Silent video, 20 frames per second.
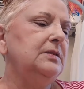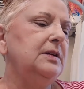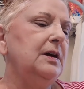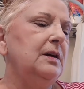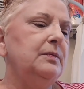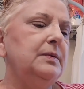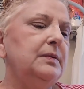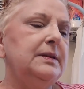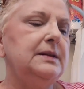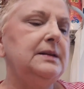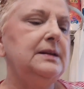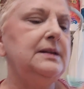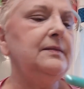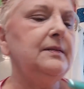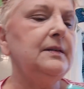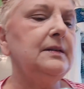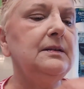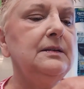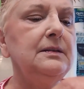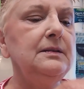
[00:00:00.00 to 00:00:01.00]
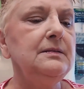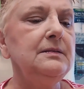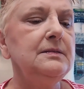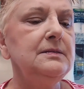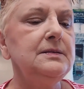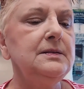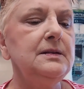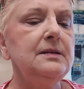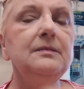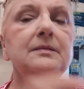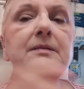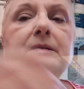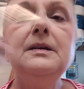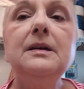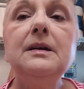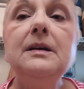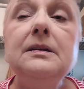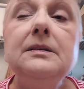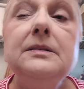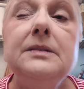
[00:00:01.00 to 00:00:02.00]
It'll go with anything. So
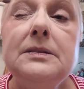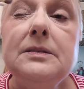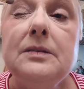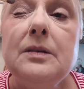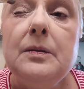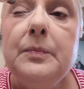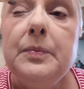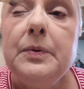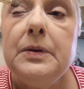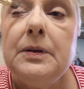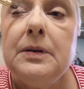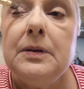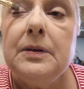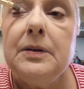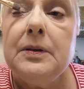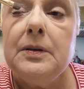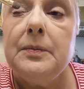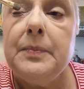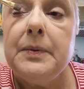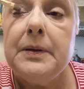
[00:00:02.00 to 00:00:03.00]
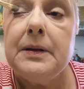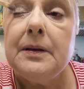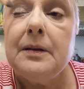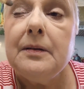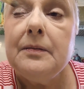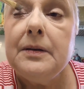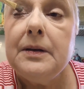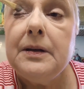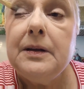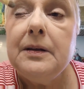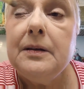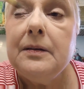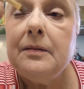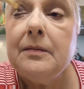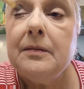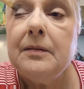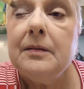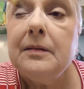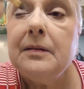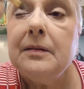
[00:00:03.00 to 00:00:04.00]
just going to put a little bit on
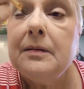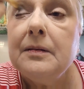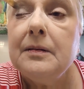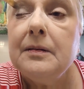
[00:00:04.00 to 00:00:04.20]
here.